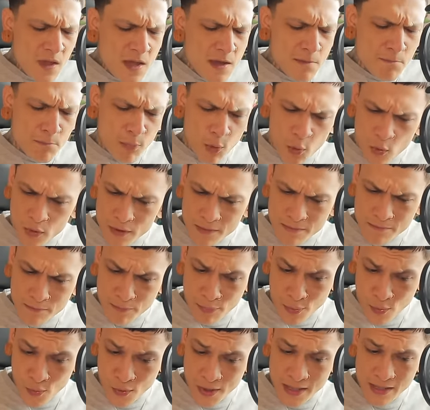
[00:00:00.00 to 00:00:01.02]
important
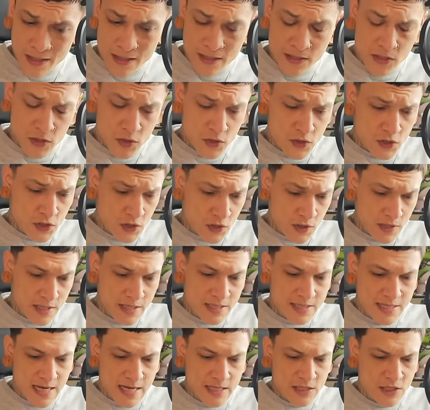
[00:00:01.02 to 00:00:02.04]
point in your journey,
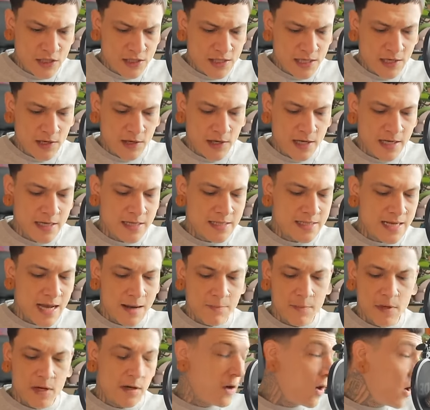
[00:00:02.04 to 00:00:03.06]
Sagittarius.
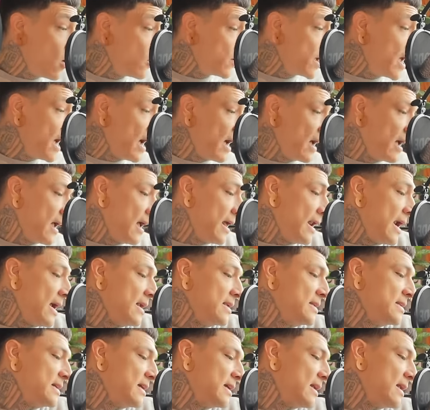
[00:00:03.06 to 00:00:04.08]
And I
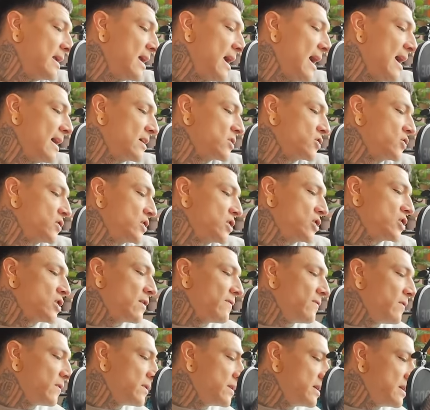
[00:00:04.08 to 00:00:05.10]
did actually
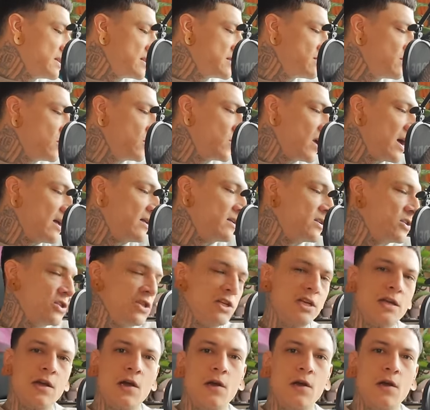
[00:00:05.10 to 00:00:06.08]
shuffle these Moonology